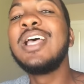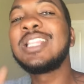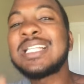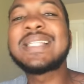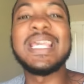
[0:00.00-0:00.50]

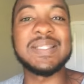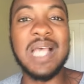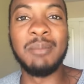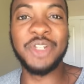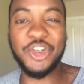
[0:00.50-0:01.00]
Let's get
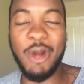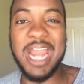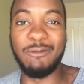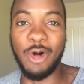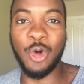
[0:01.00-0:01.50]
something
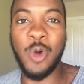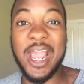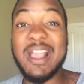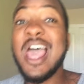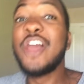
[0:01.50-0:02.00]
straight real
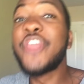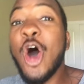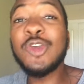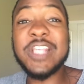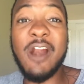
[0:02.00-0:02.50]
quick.
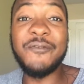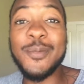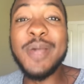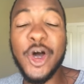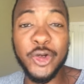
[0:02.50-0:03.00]
Those that are
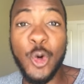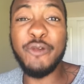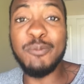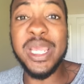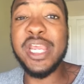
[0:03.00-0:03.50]
familiar
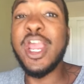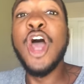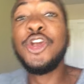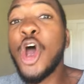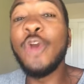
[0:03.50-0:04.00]
with me
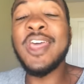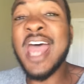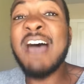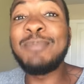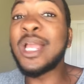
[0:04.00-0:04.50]
know
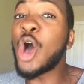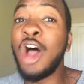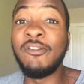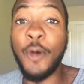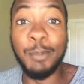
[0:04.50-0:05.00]
that I've been
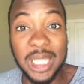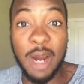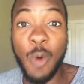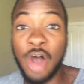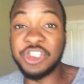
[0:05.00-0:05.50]
calling for
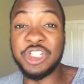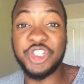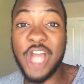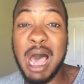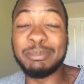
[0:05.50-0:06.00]
Blair
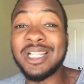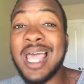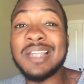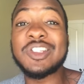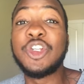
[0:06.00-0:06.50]
Walsh's job the
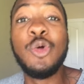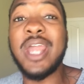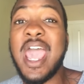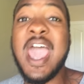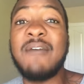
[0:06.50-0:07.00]
last
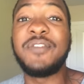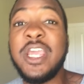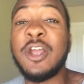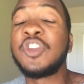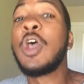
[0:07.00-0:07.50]
2.5
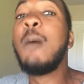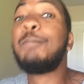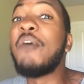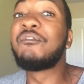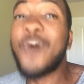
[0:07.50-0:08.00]
years
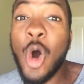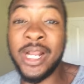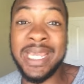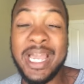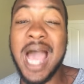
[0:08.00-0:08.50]
before
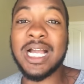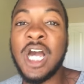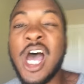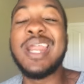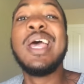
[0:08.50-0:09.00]
he got
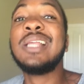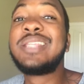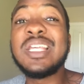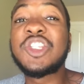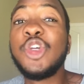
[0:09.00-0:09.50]
cut.
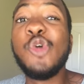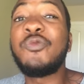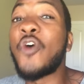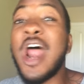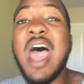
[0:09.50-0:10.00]
This
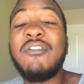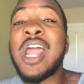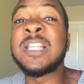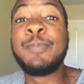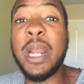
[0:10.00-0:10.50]
dude forever
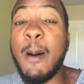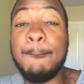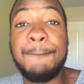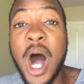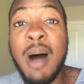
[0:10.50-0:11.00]
has been a
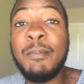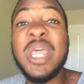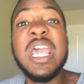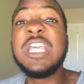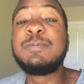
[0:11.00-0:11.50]

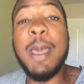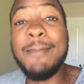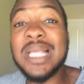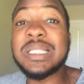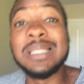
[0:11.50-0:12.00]
bum. He's
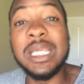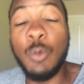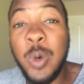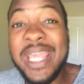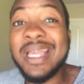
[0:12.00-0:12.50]
been mentally
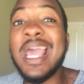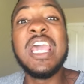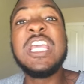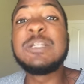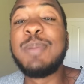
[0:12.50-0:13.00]
weak.
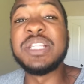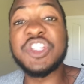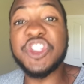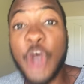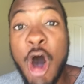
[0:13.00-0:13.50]
He's been
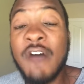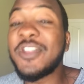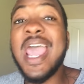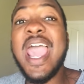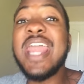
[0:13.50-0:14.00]

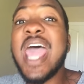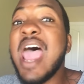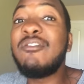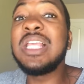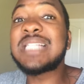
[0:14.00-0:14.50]
soft. And
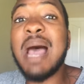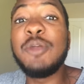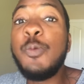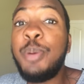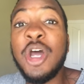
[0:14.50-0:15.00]
every
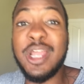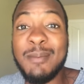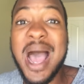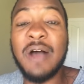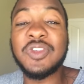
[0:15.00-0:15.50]
time you put
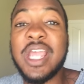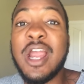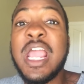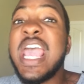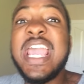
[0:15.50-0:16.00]
him out
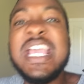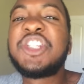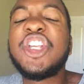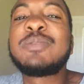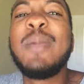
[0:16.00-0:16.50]
there,
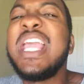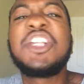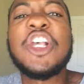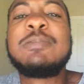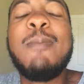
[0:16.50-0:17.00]
he's
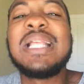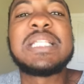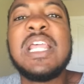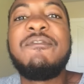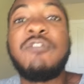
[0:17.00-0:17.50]
just
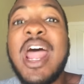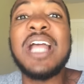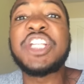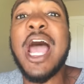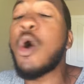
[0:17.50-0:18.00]
mentally
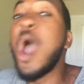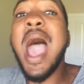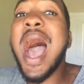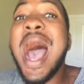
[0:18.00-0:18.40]
fragile.